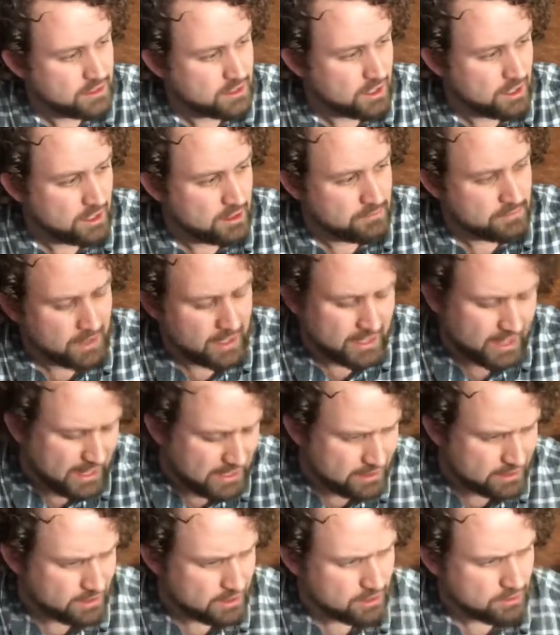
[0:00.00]
I
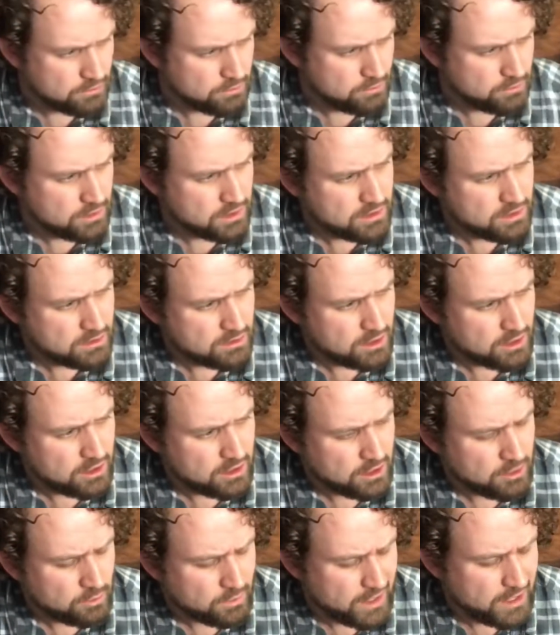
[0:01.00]
had it a
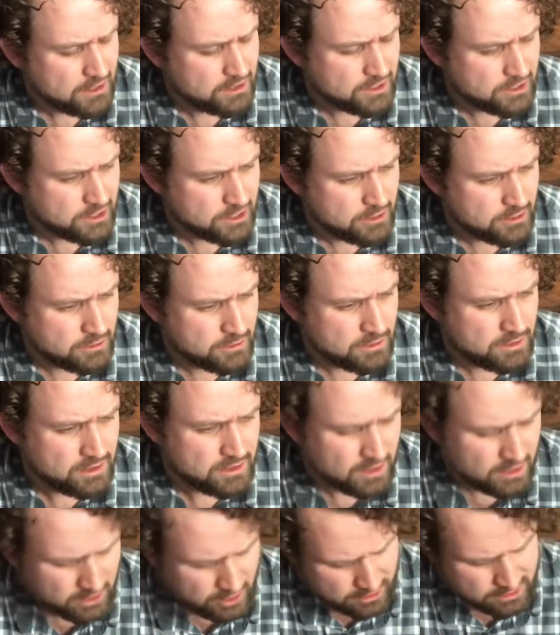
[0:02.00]
while ago,
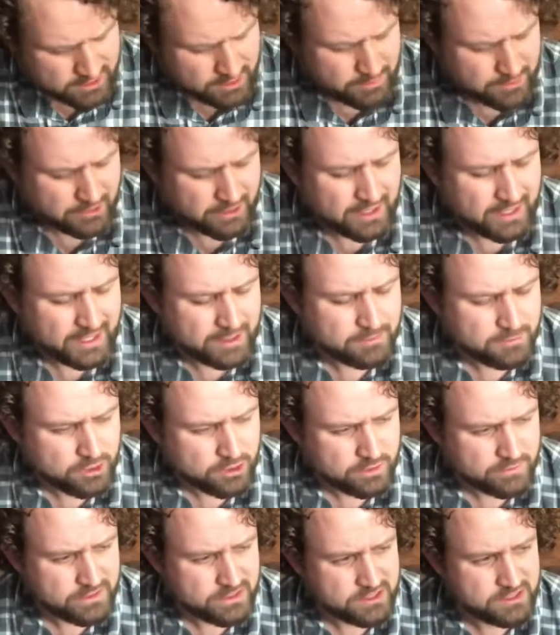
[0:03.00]
a long time ago. I had
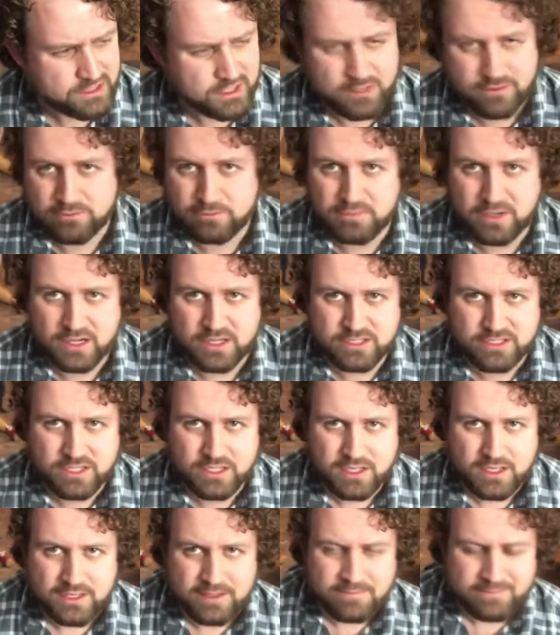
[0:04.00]
more of his stuff, but
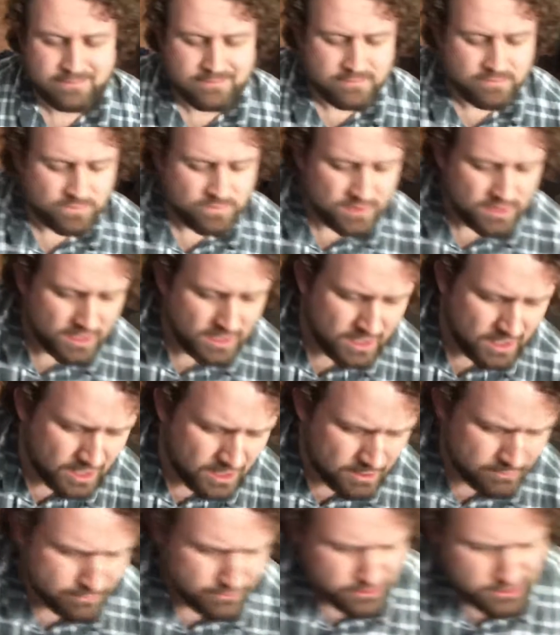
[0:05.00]

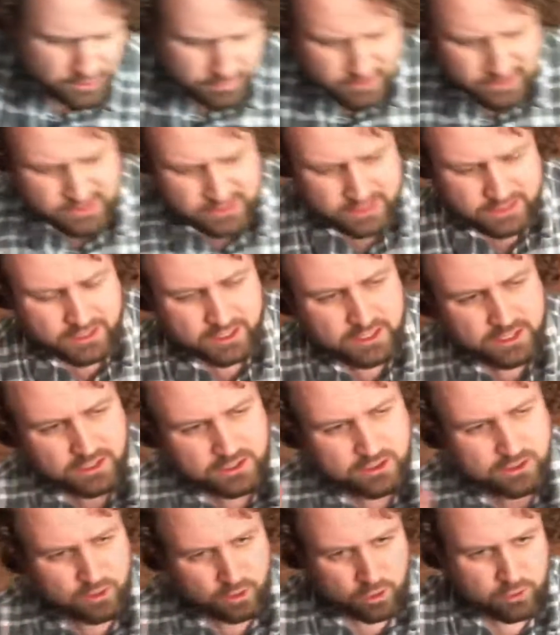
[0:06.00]
for some reason,
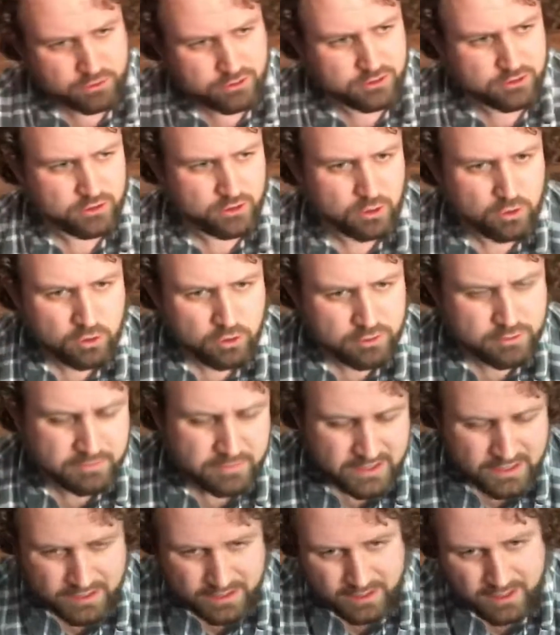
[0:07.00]
old
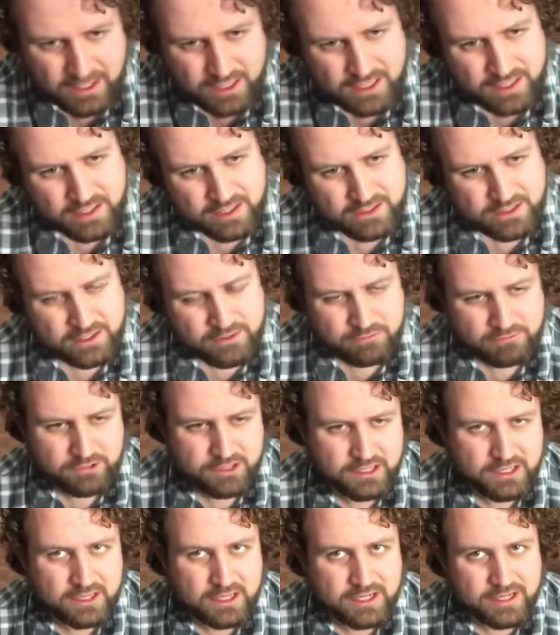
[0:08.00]
me didn't
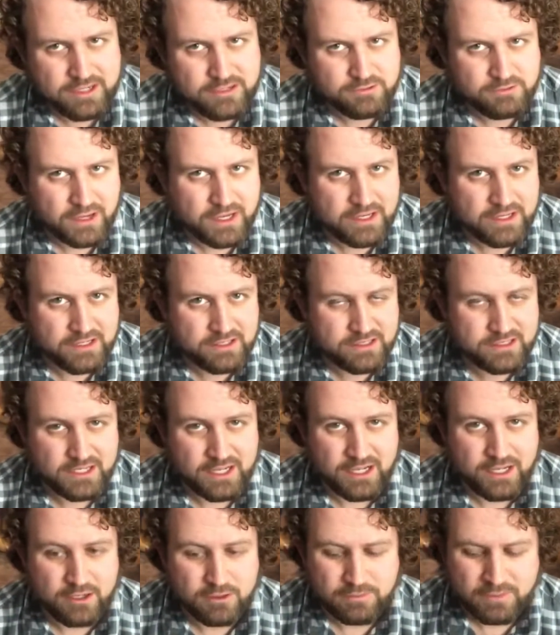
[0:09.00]
really like his writing
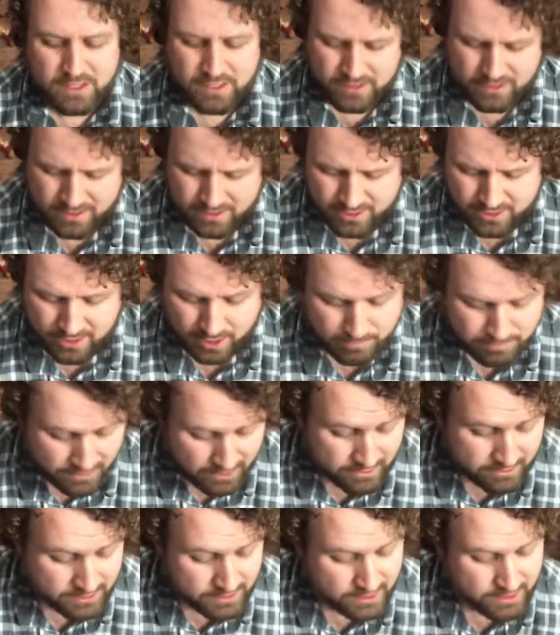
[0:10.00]
style. But
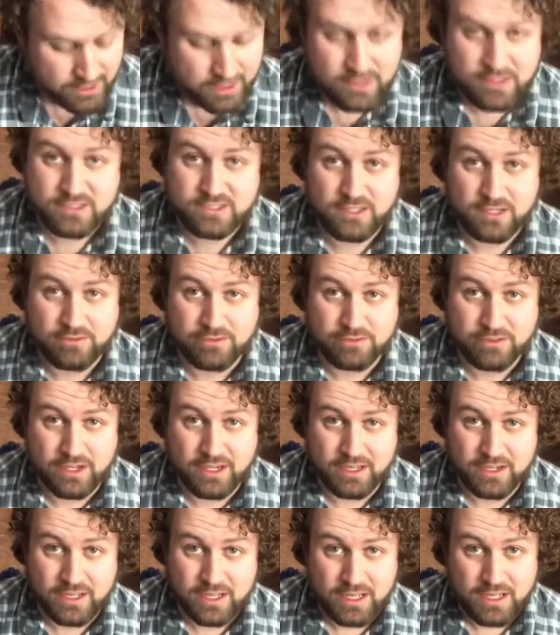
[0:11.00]
apparently, a lot of the stuff
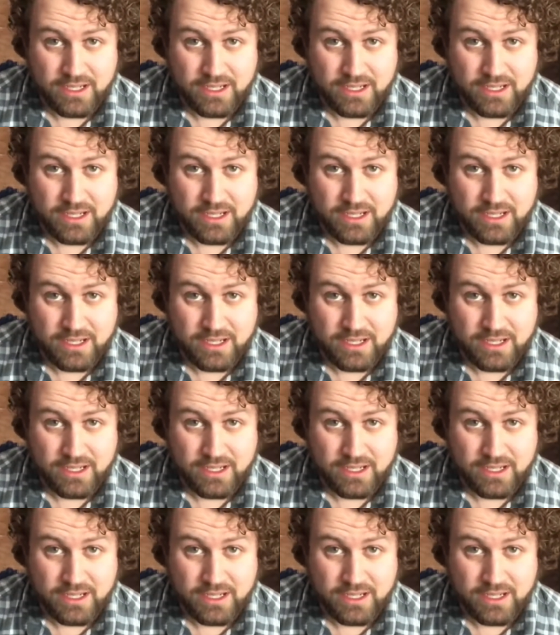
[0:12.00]
that